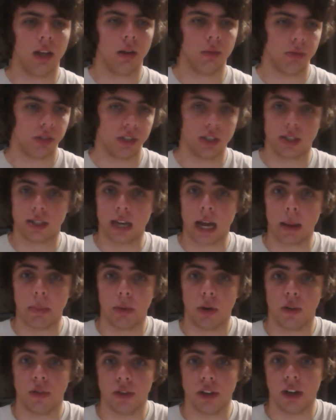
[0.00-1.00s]
which doesn't
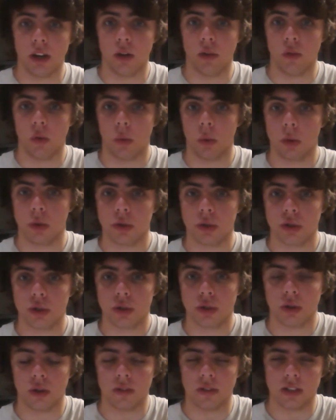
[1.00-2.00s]
happen often in
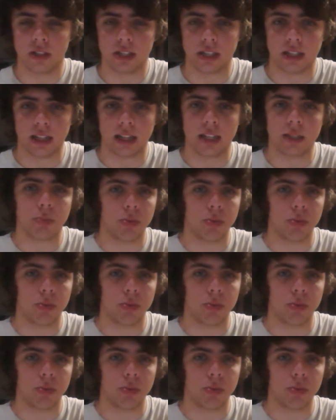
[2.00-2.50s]
Overwatch. Obviously, that's